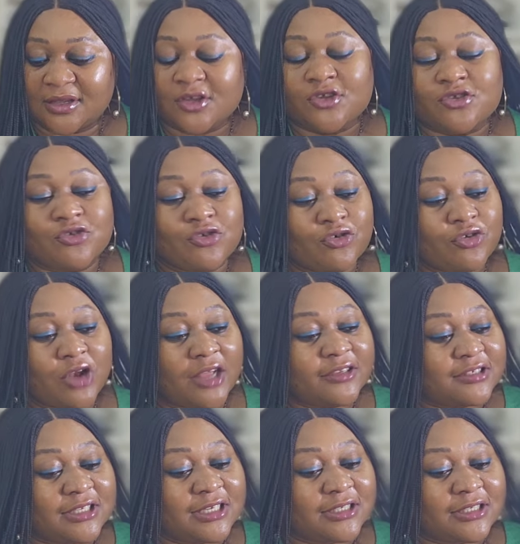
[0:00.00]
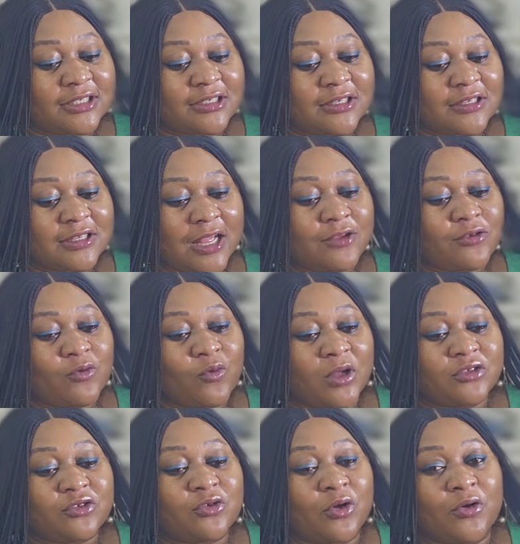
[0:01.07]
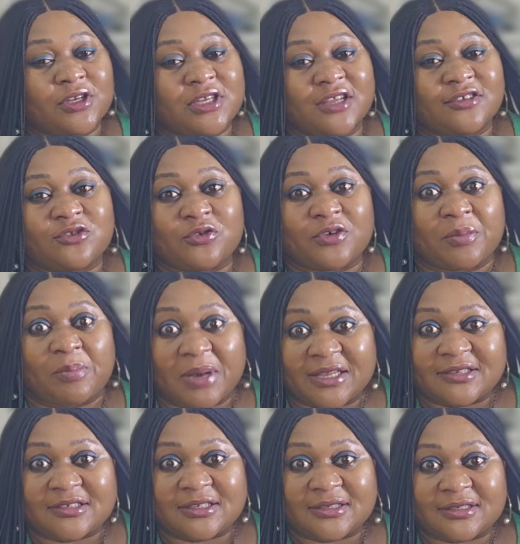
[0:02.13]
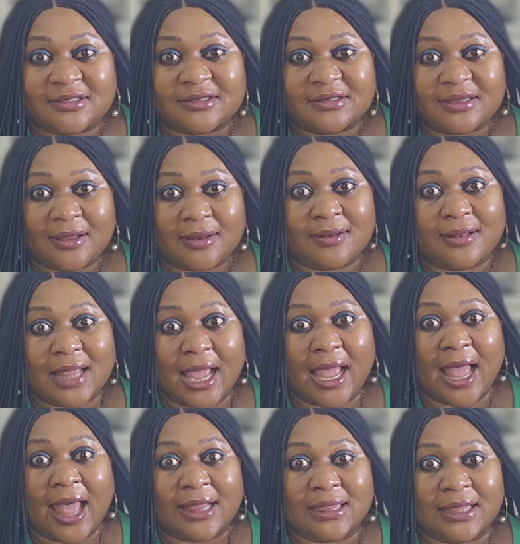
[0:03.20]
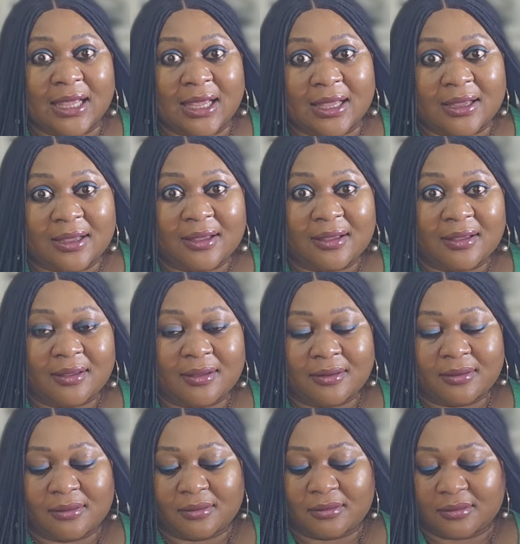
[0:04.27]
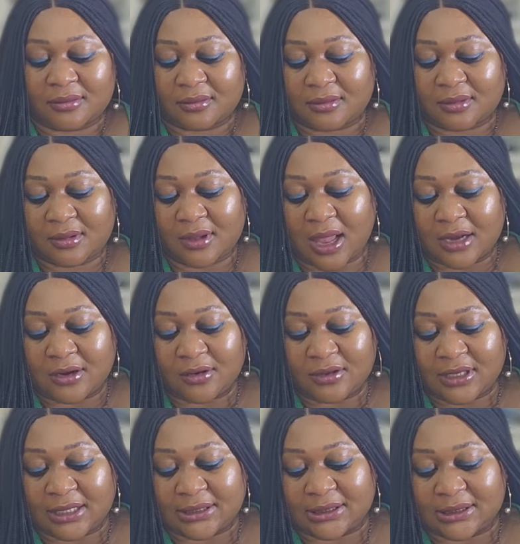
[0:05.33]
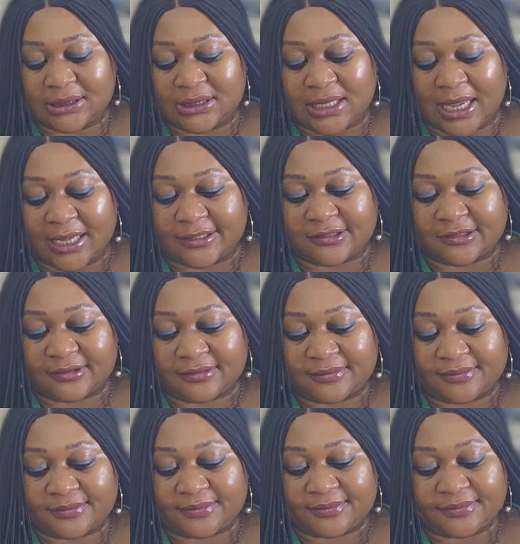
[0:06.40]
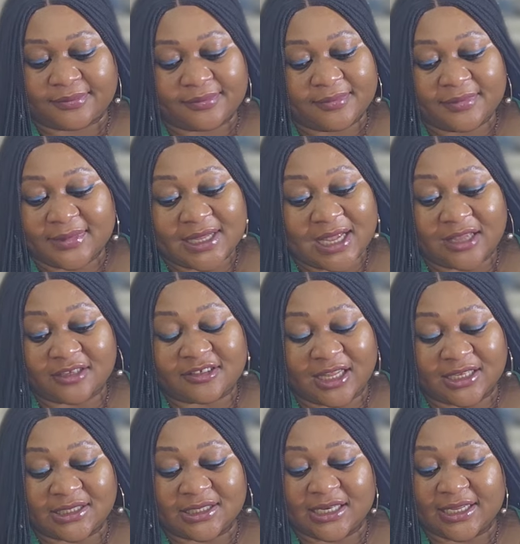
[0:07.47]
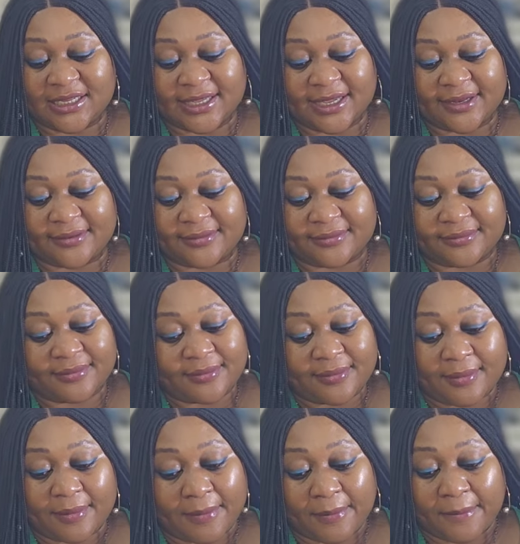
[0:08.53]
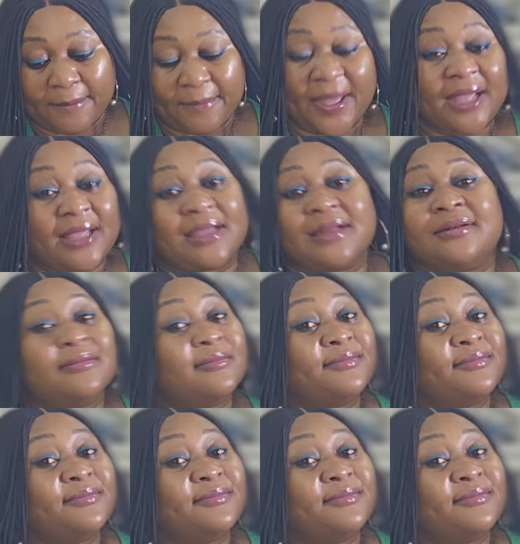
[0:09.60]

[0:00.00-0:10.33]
you lost it, then you want your audience to replace it there and there. I don't get it, guys. They are starting again, begging,